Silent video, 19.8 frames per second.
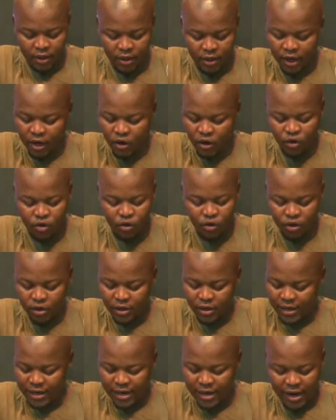They don't
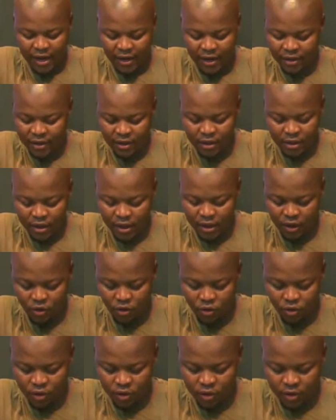like it at
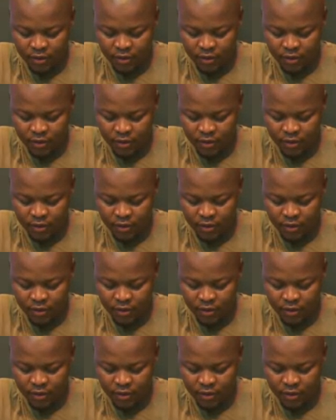all.